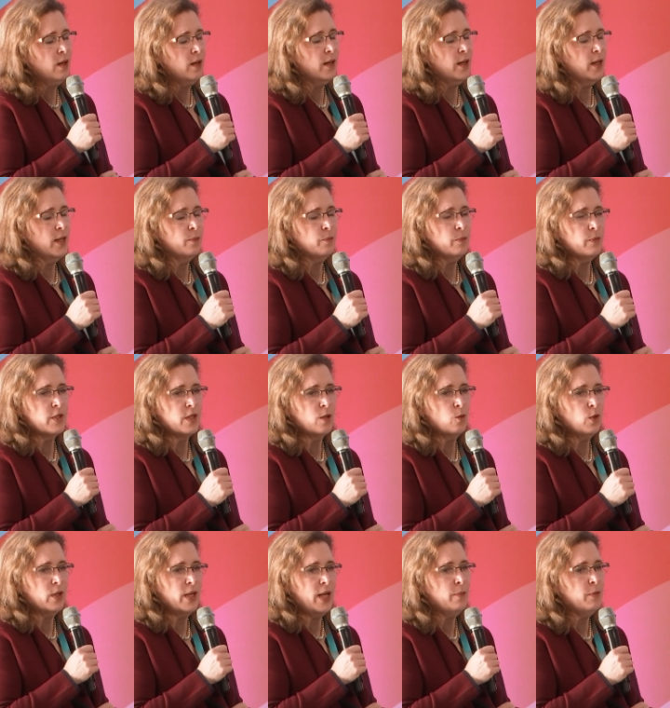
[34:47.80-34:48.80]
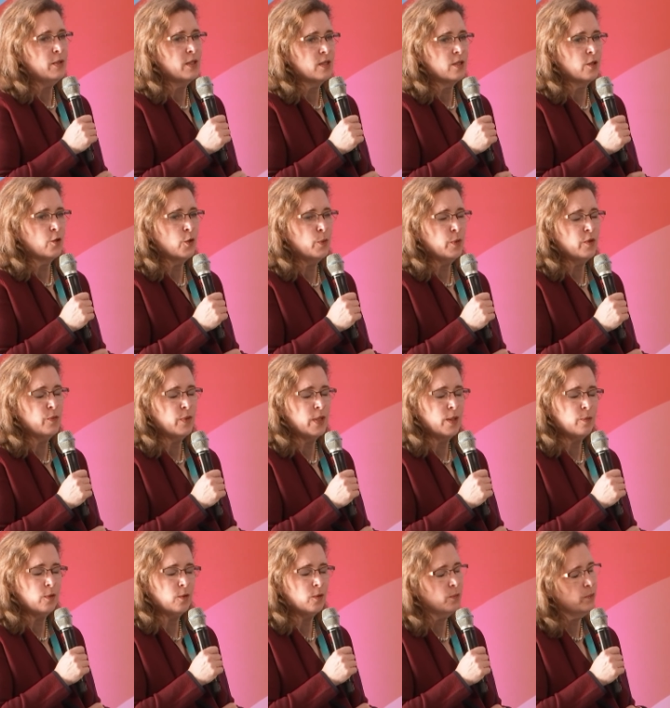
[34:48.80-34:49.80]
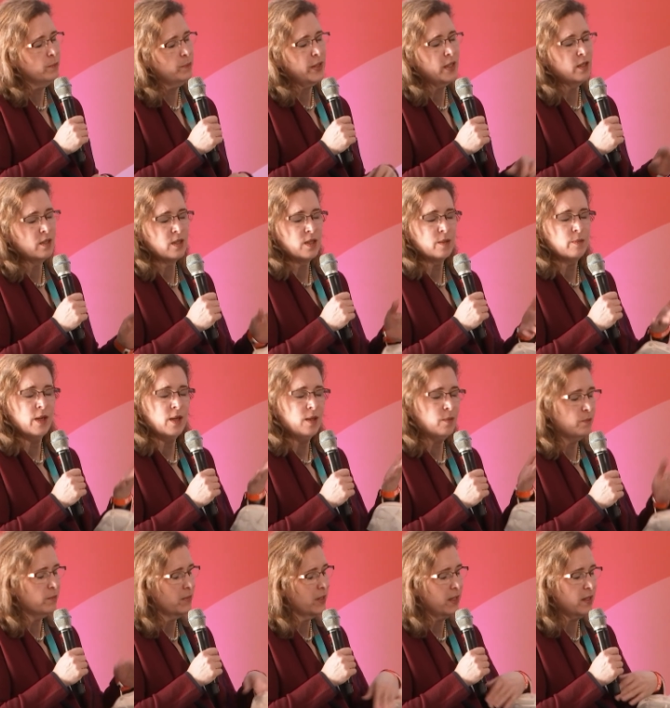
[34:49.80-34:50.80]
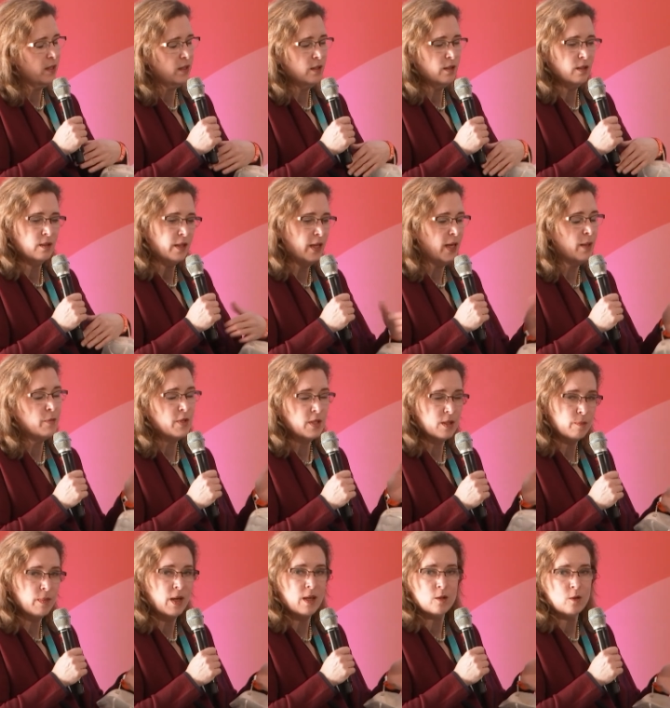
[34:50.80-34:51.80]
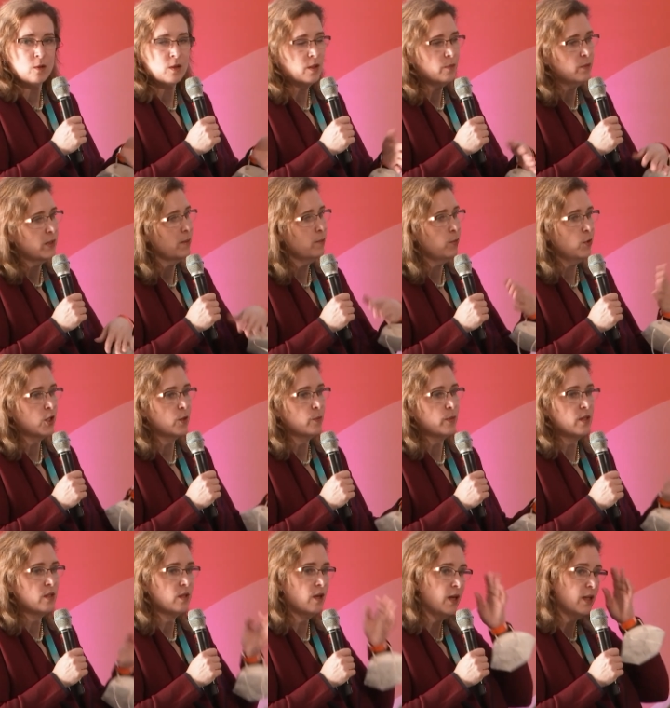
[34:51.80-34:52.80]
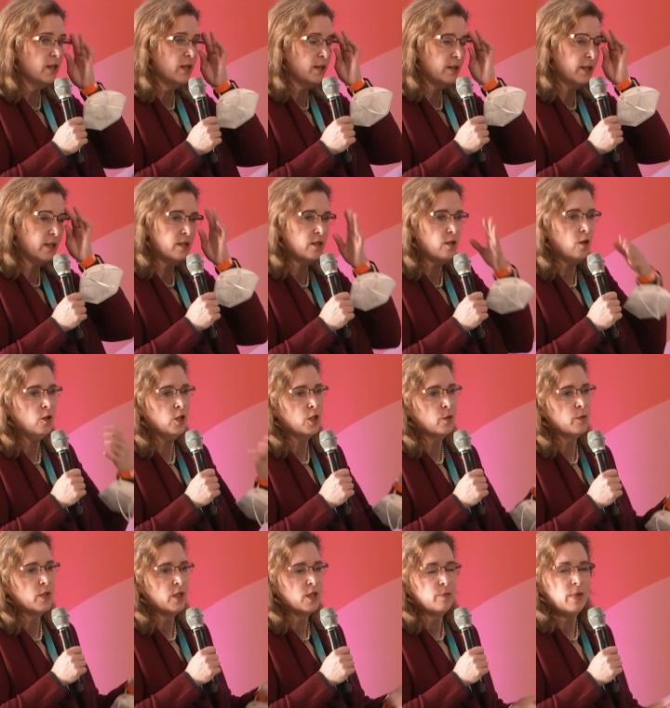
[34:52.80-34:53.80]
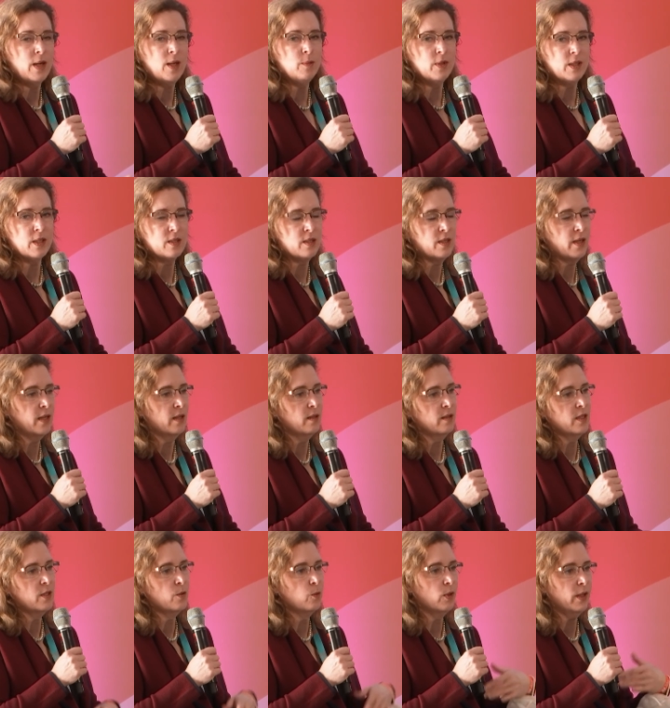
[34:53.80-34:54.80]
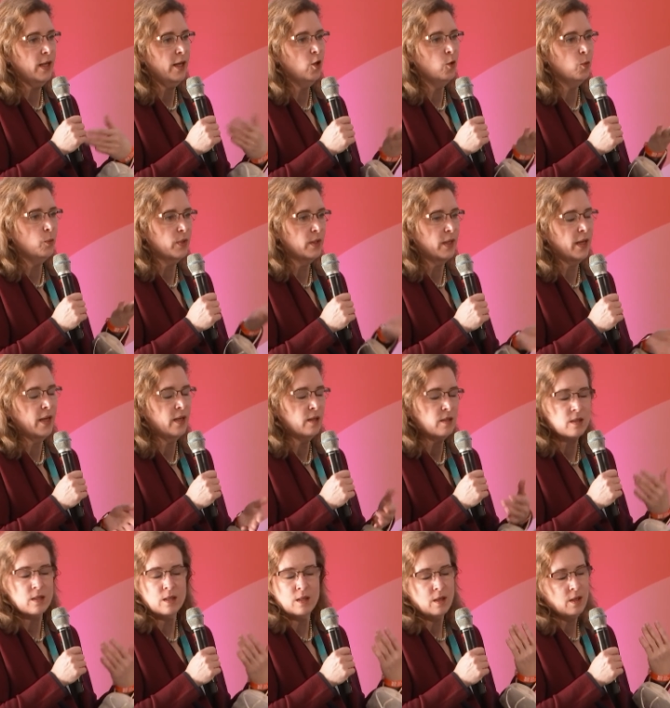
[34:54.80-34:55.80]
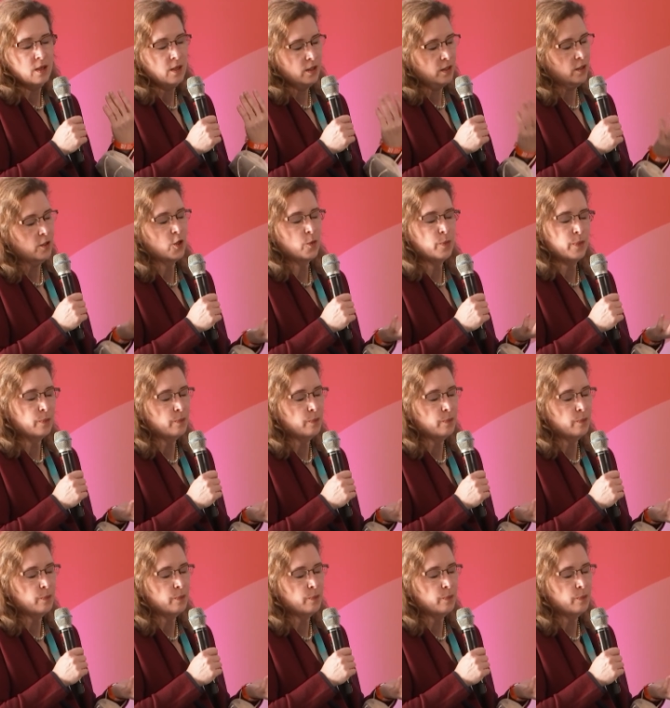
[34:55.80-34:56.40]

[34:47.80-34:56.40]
Um, so what happened is a group of people picked them up, they kept the mud on them, they put them aside, and they sold them to the public, saying this will help get, you know,